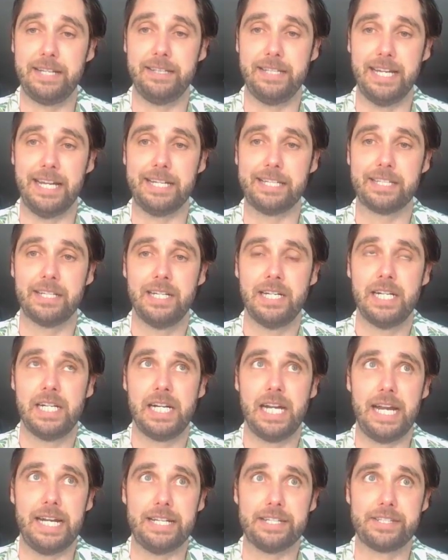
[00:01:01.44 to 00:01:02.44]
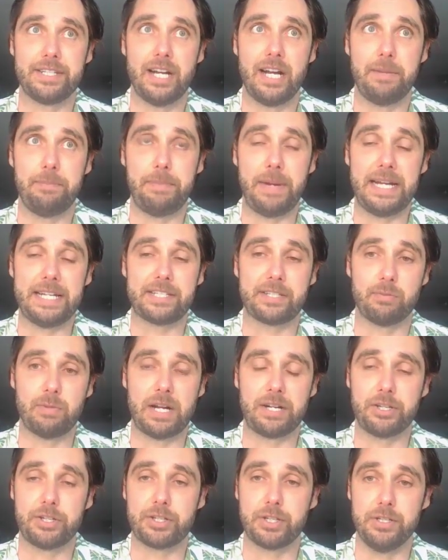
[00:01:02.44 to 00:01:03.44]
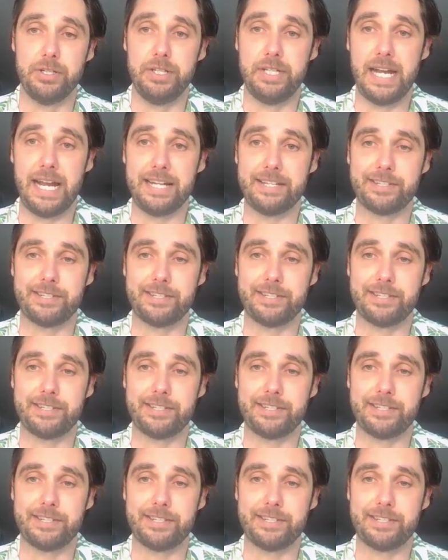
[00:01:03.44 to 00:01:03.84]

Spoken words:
that it is not based around a certain date.